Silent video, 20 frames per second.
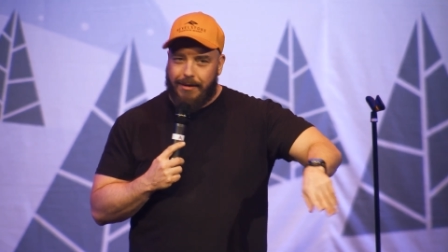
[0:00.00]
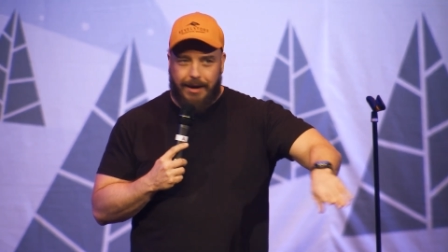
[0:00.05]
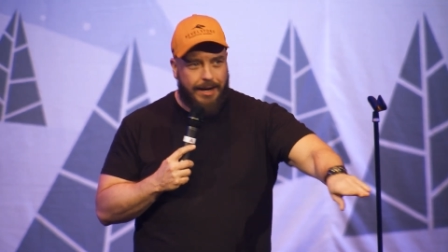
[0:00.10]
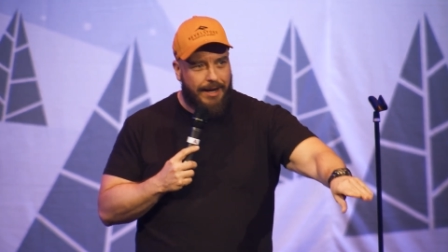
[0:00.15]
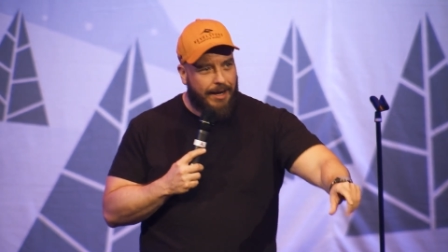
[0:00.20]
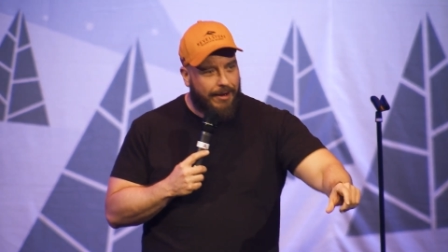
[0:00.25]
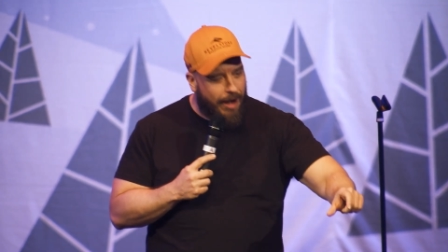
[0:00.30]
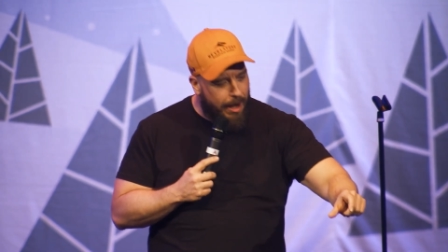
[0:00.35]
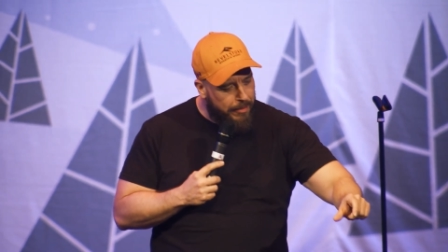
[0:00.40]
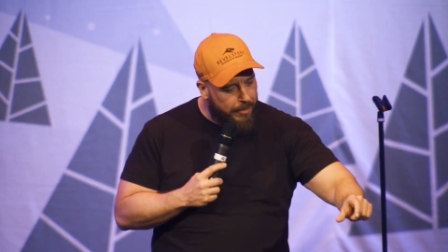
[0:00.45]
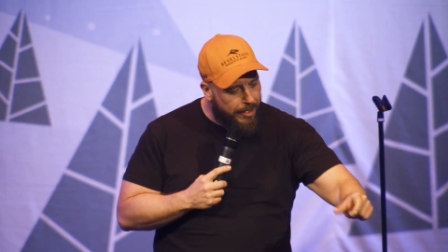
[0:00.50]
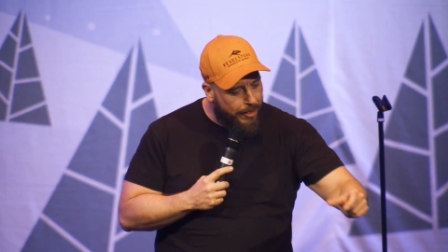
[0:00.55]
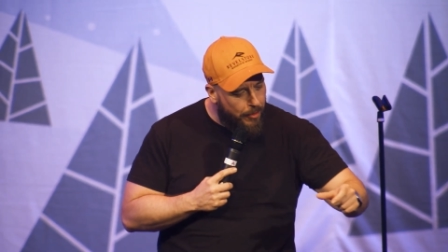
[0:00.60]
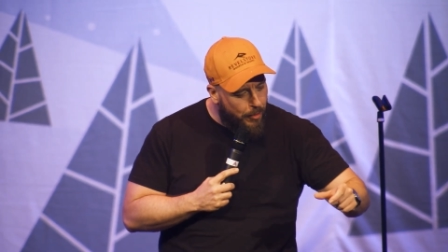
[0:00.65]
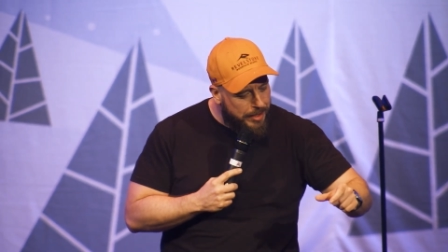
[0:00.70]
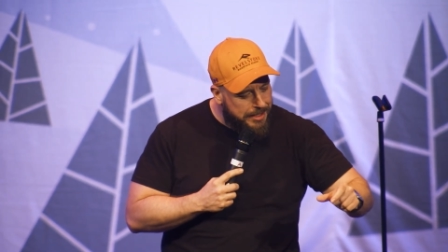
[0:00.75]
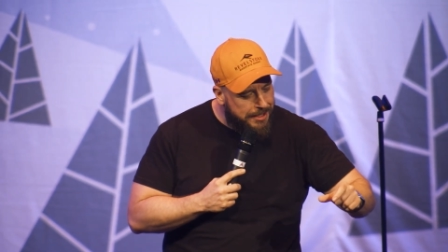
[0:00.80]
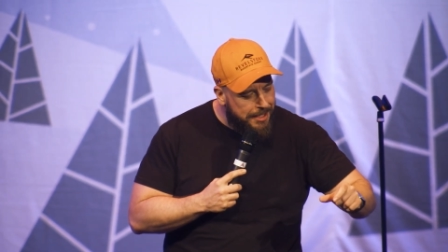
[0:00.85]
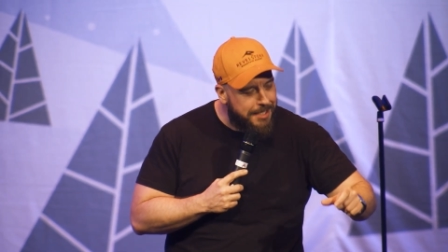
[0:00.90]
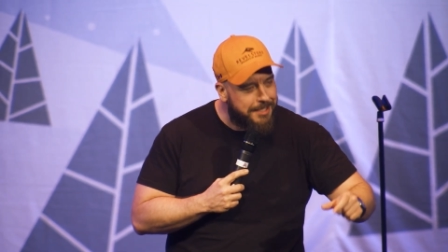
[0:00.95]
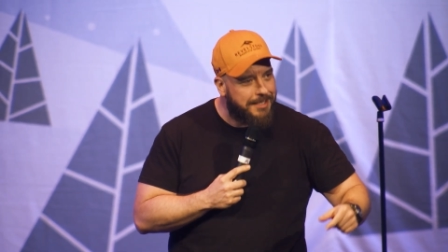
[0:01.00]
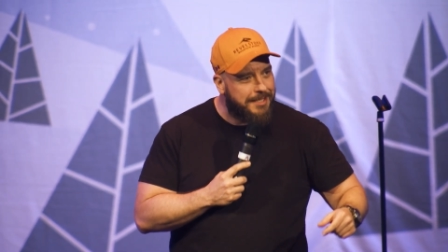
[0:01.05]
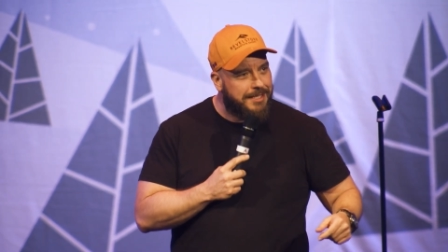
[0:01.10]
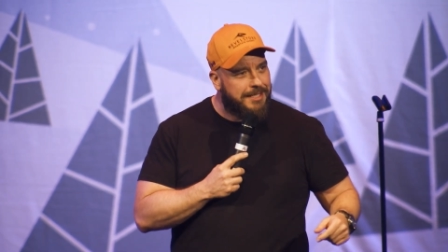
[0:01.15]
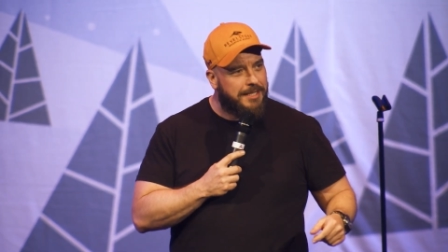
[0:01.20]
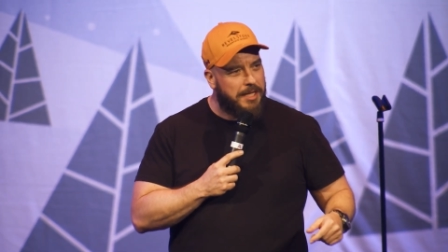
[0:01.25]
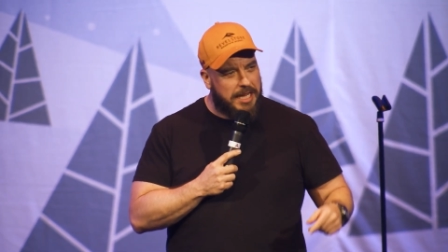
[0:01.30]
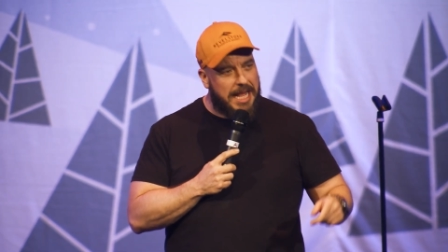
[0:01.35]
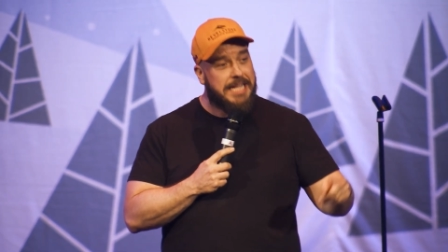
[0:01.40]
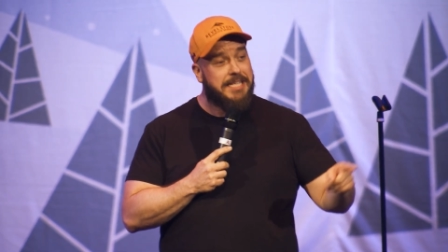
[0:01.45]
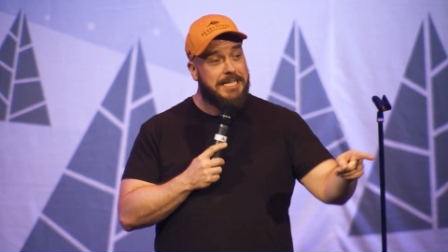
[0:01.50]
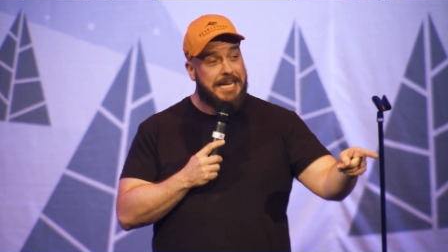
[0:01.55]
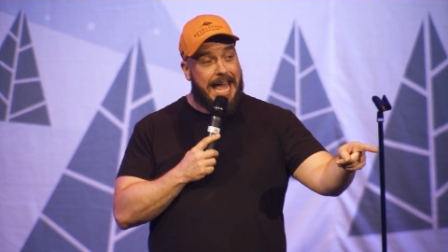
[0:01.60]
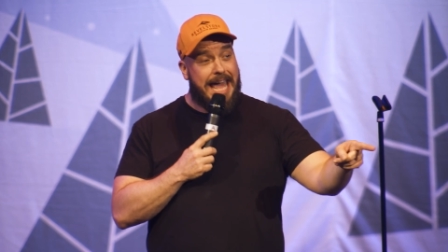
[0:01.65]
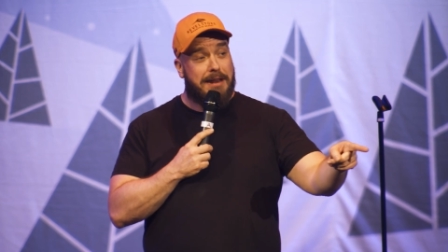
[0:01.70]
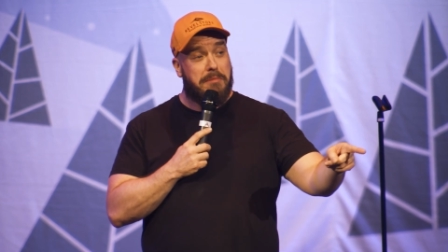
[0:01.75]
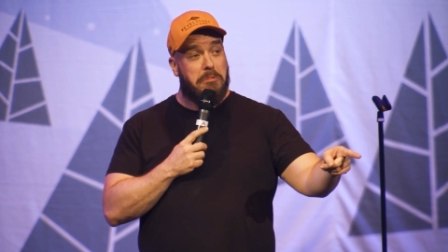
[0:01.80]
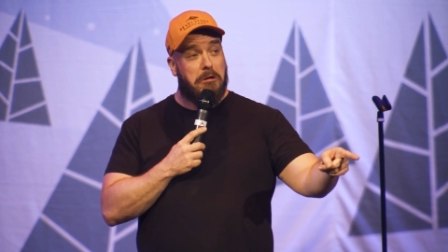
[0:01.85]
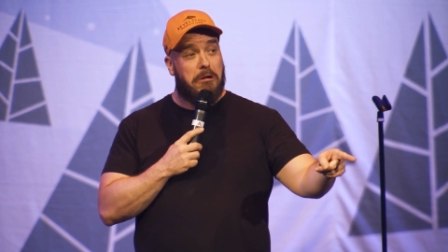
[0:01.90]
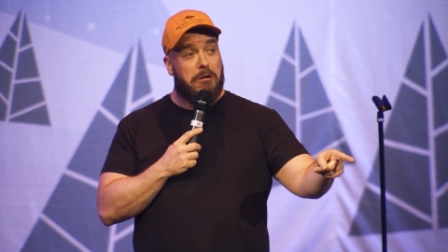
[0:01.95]
Right? And I grab it. And What's this? He said, "That's an
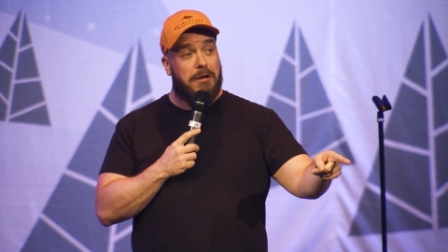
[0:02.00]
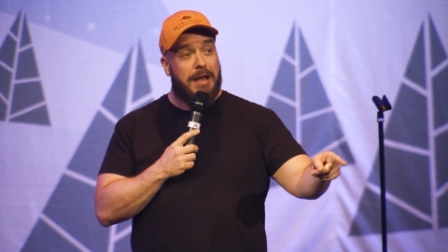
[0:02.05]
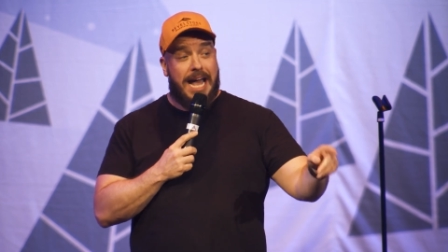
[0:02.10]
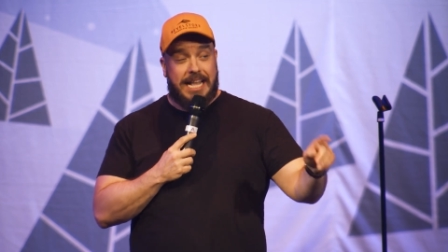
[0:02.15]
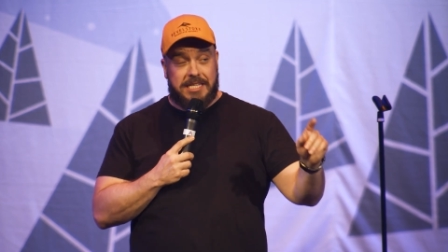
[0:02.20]
edible.